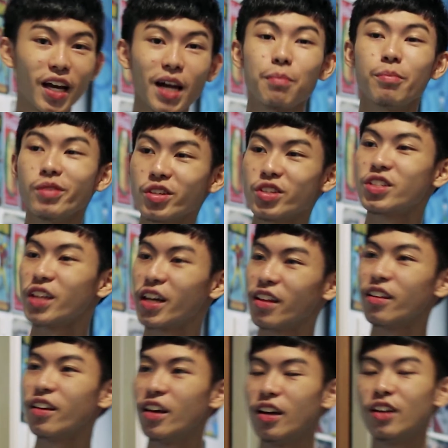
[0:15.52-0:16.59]
camera
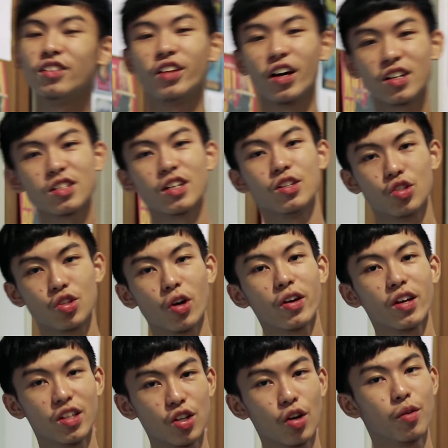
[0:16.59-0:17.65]
stand does enjoy
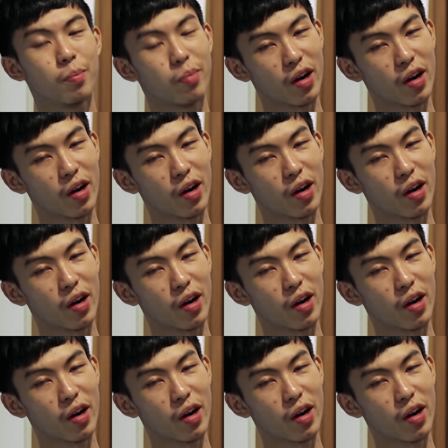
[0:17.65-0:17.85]
its own